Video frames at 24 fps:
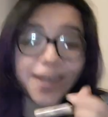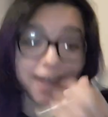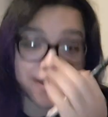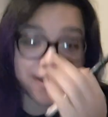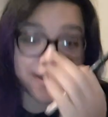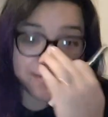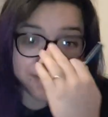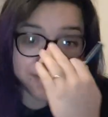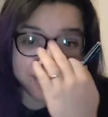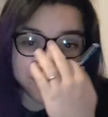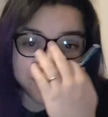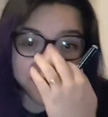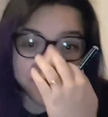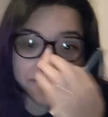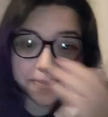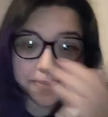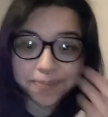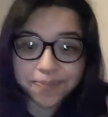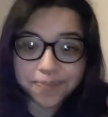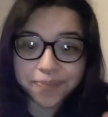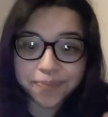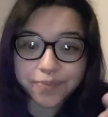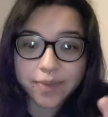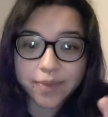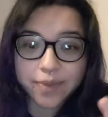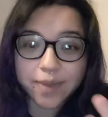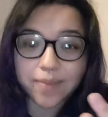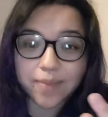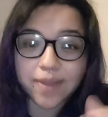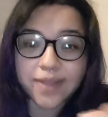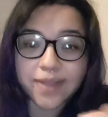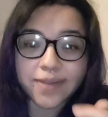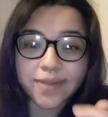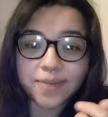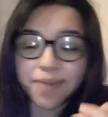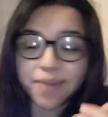having to
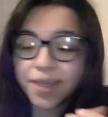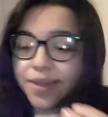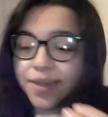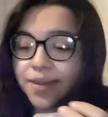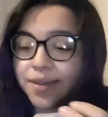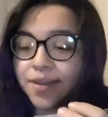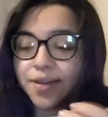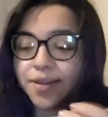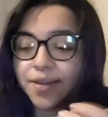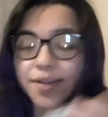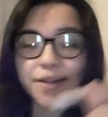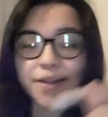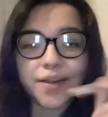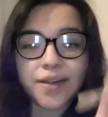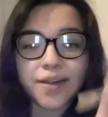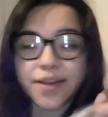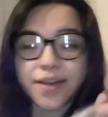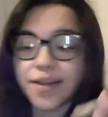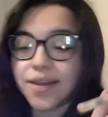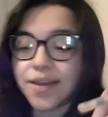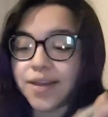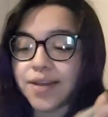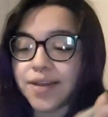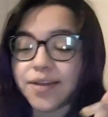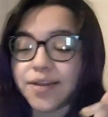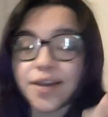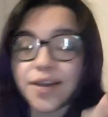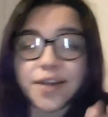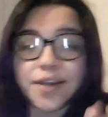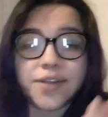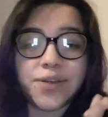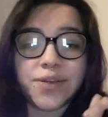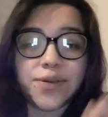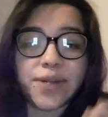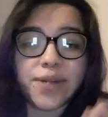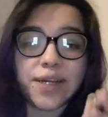mix the paint, and I
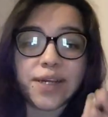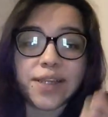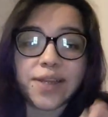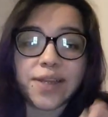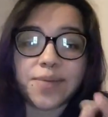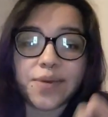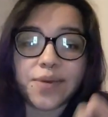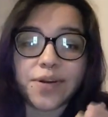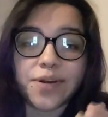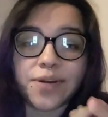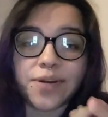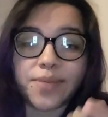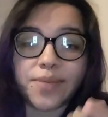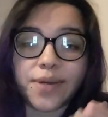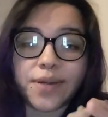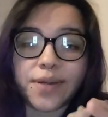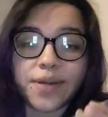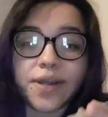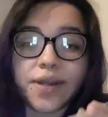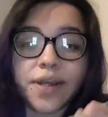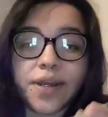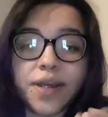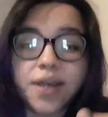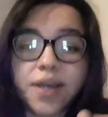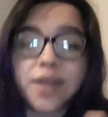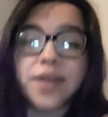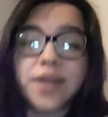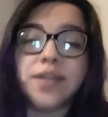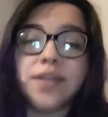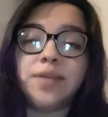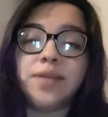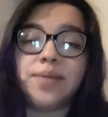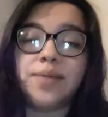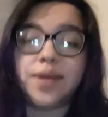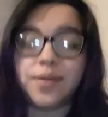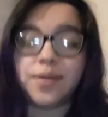do like that part about
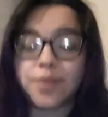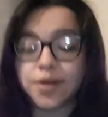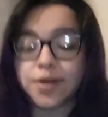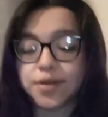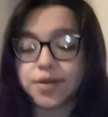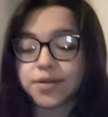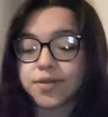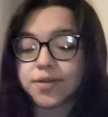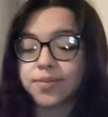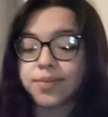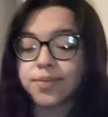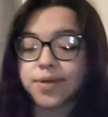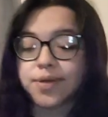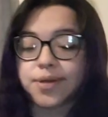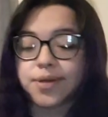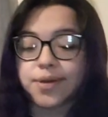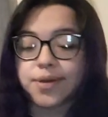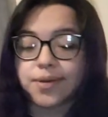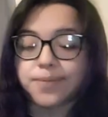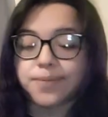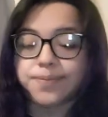the paint markers, but